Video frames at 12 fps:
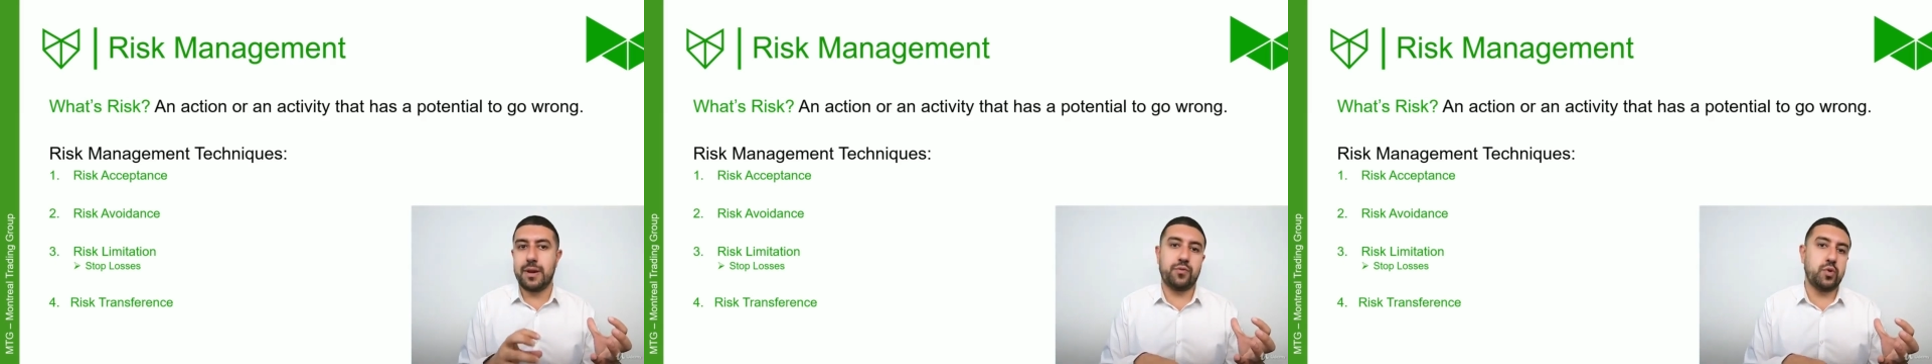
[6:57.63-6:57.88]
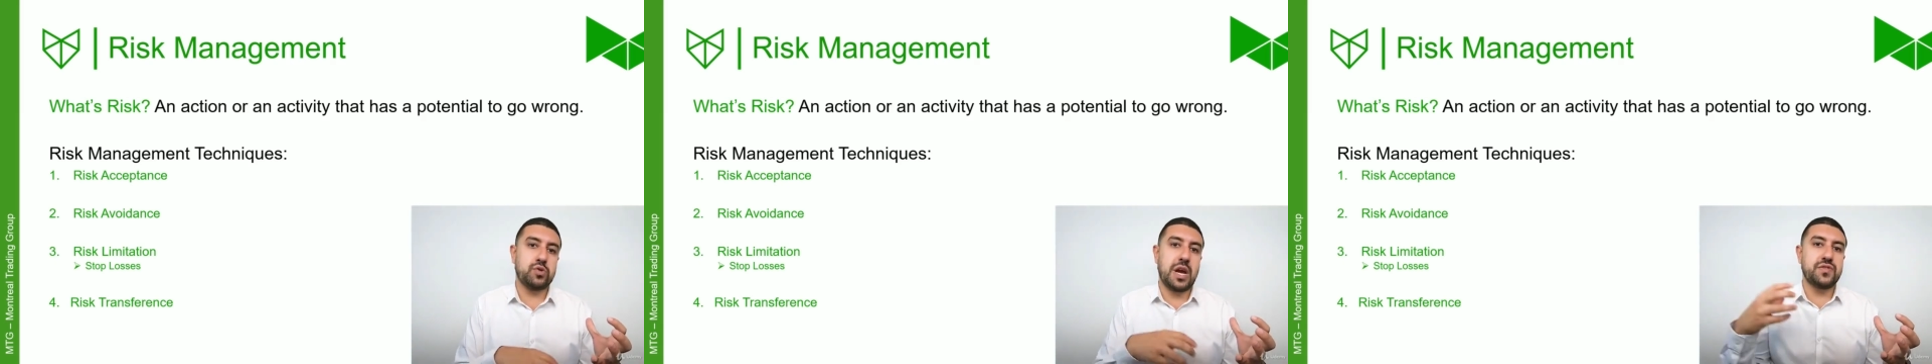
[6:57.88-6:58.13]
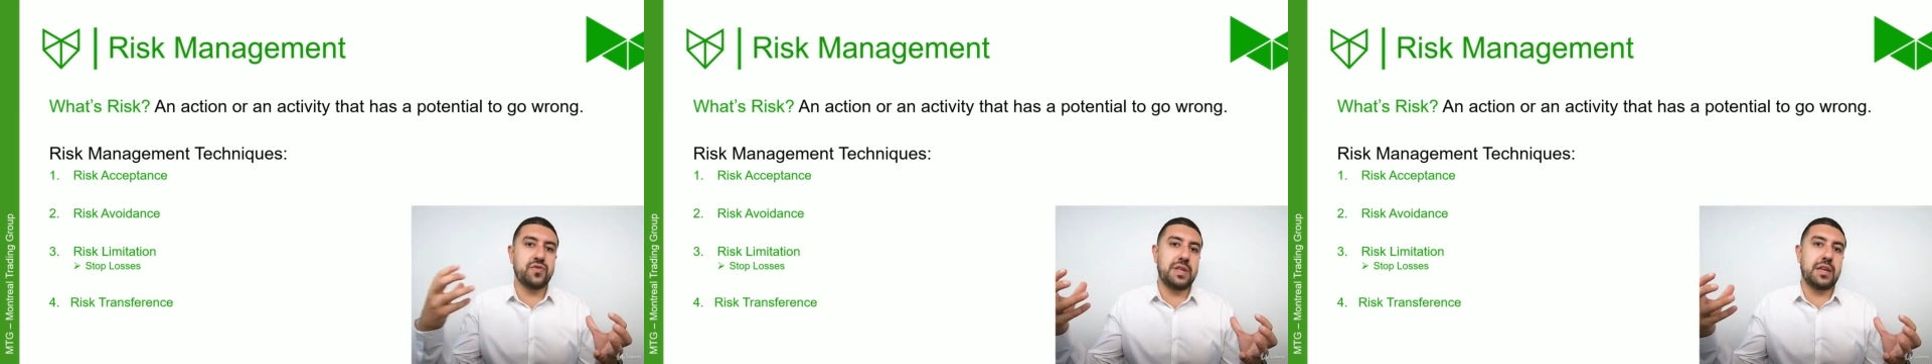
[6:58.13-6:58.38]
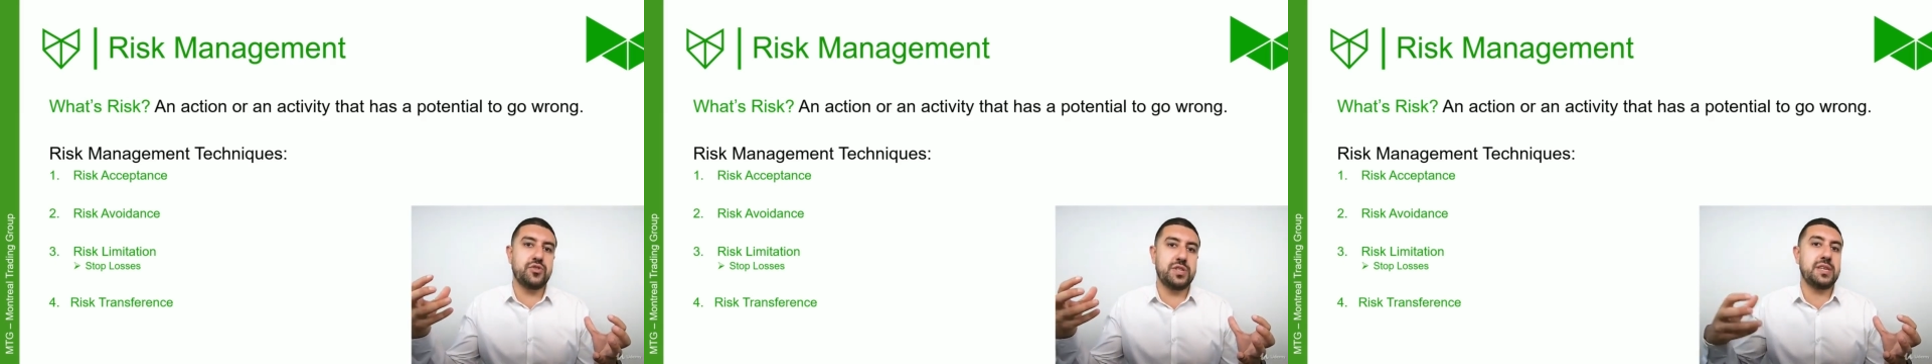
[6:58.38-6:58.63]
But if we transfer
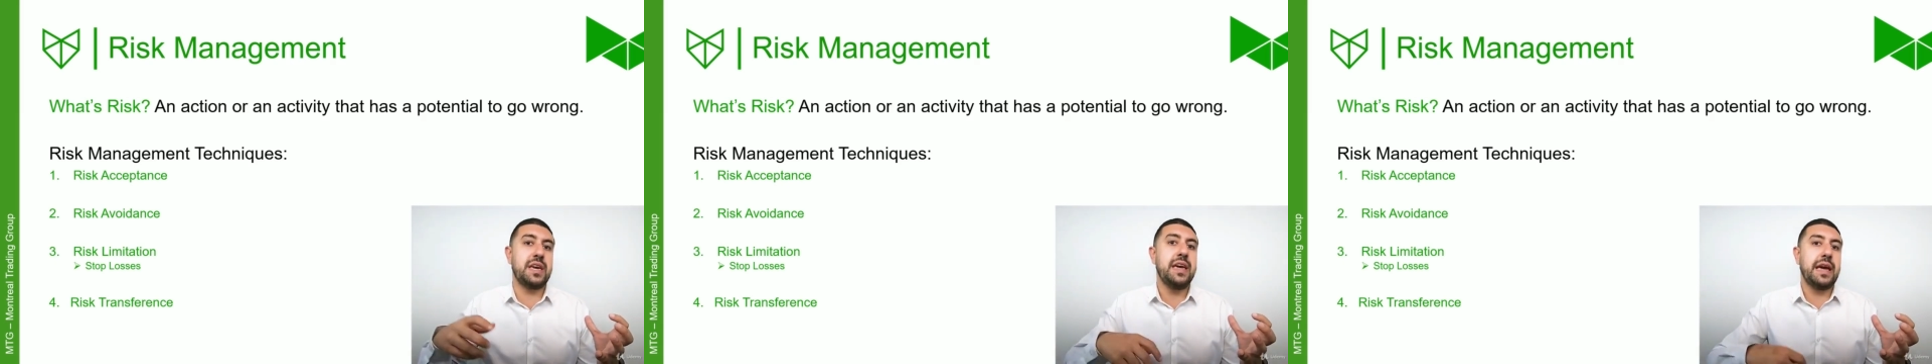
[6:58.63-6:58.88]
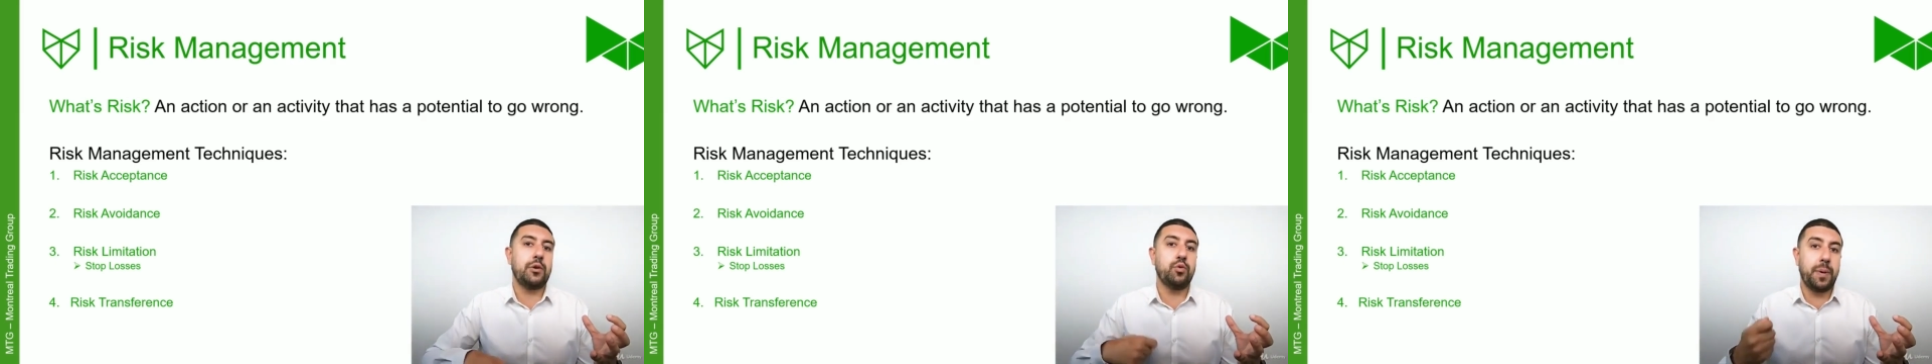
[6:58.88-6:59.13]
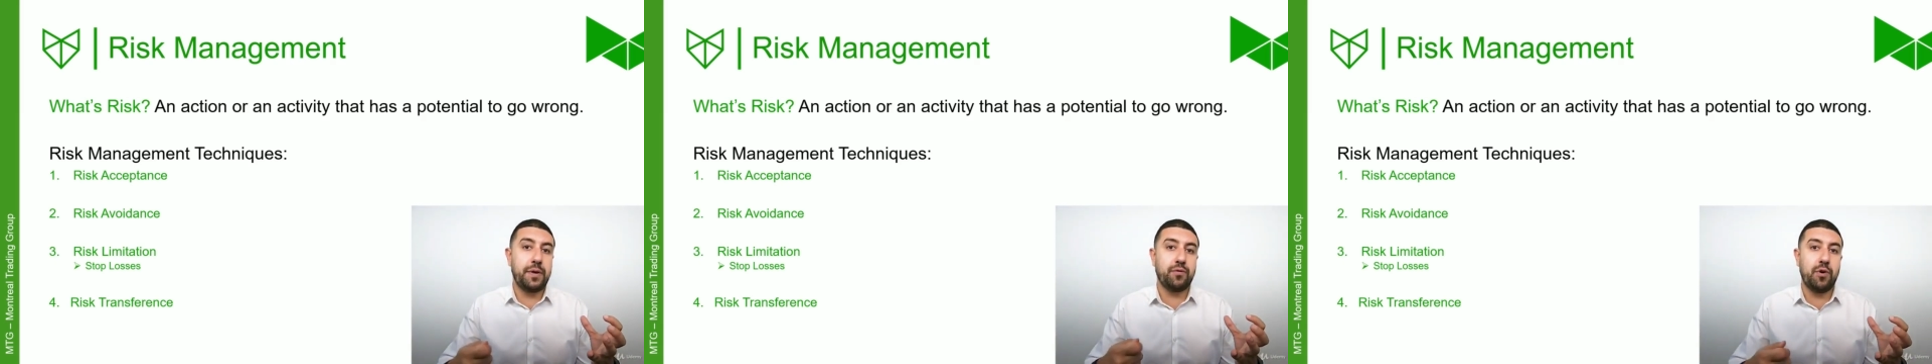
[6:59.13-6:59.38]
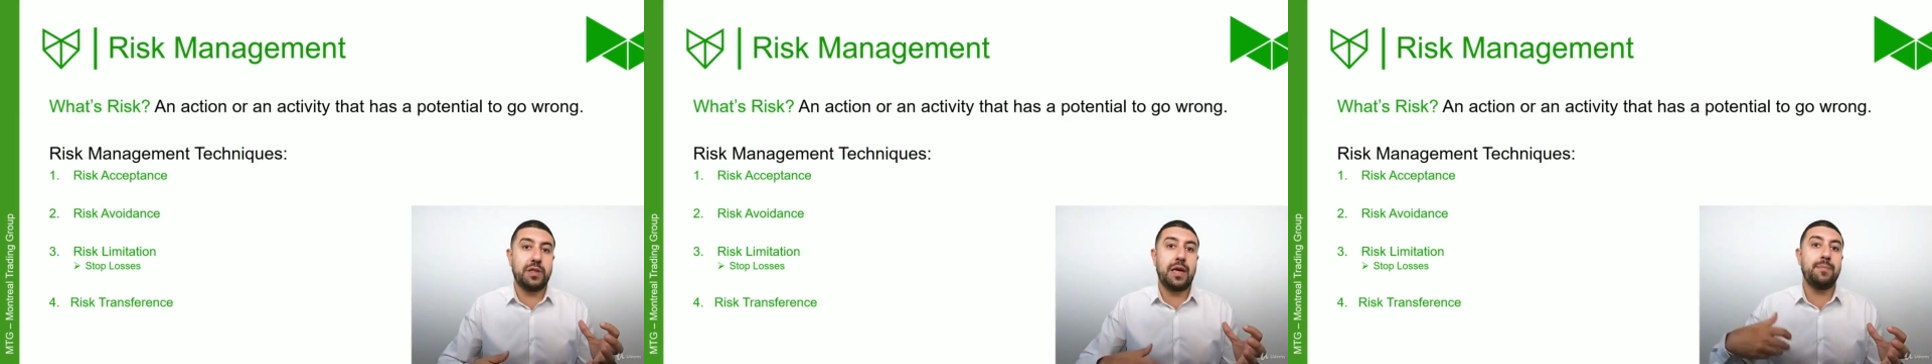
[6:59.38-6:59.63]
that risk and we pay
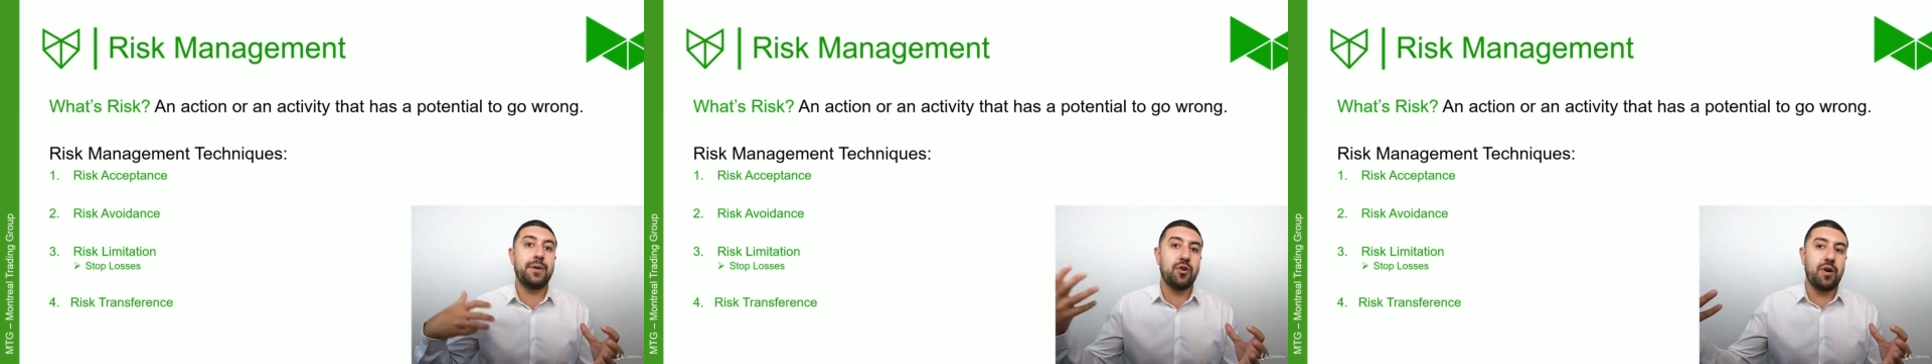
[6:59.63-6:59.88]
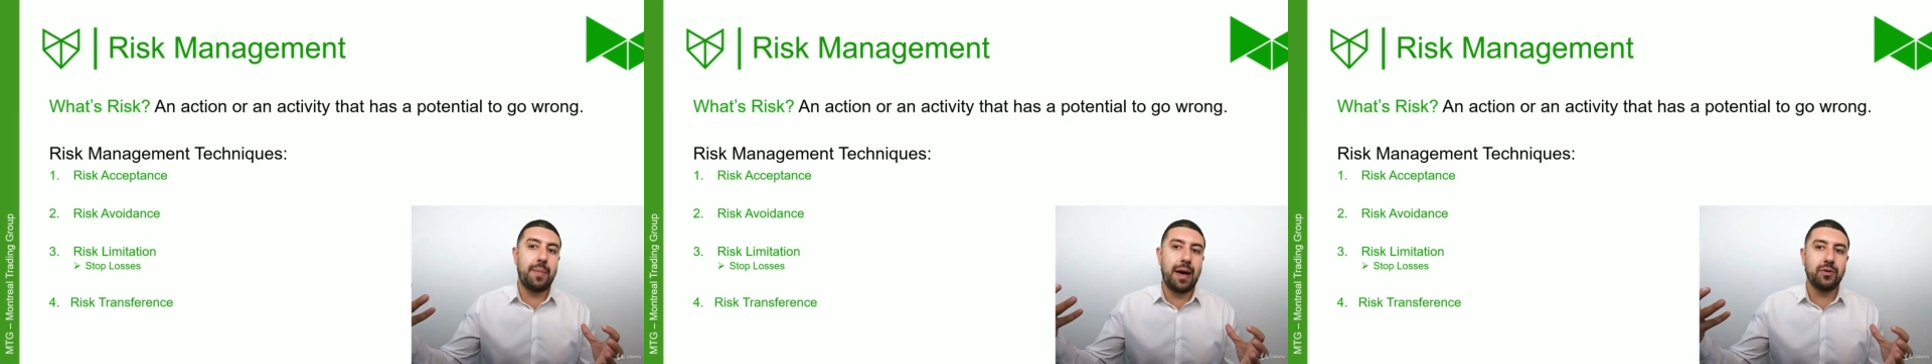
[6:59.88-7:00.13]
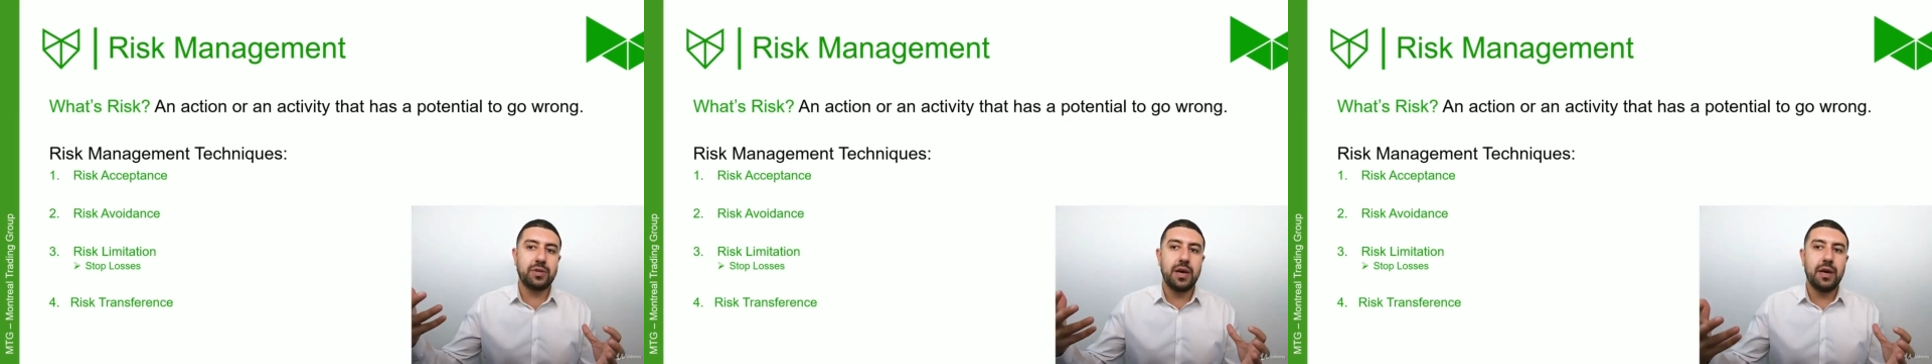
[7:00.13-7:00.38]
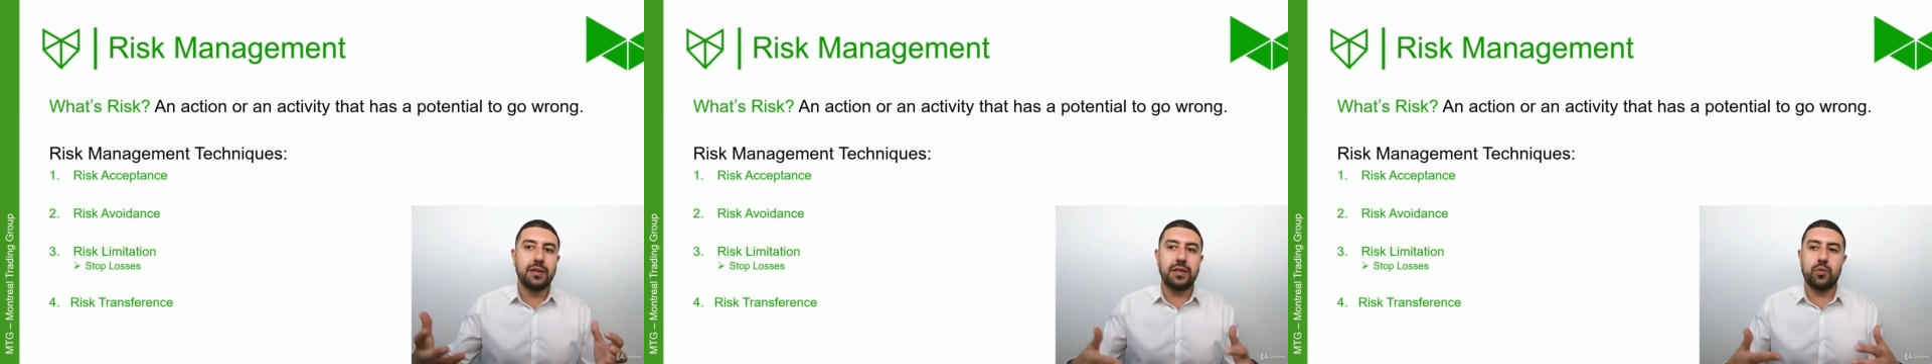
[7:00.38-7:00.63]
for it a bigger amount,
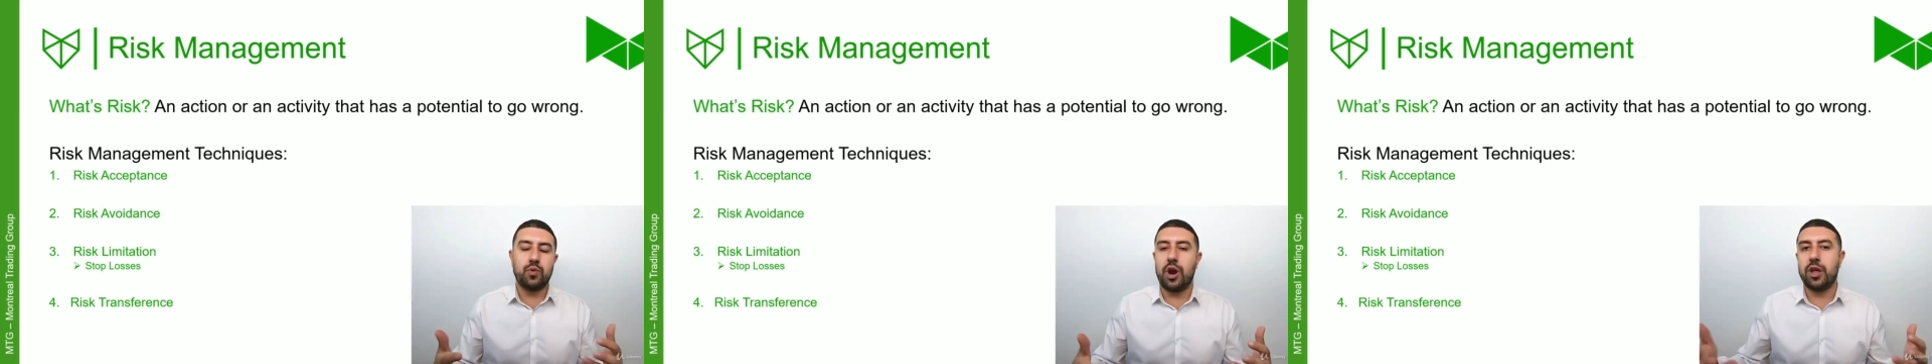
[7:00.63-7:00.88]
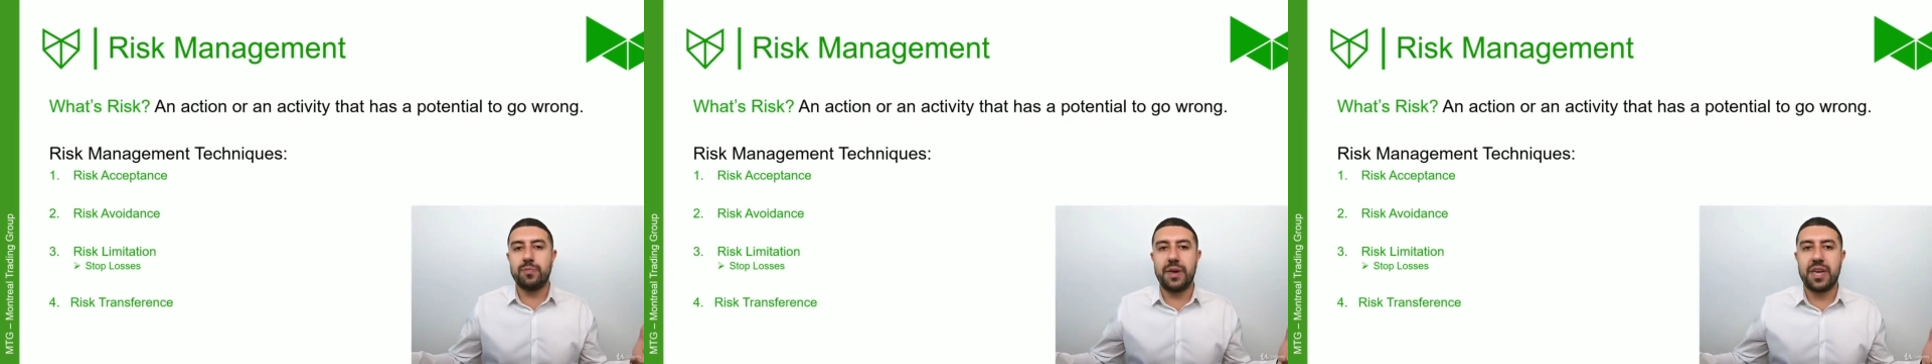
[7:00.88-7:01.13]
then we're not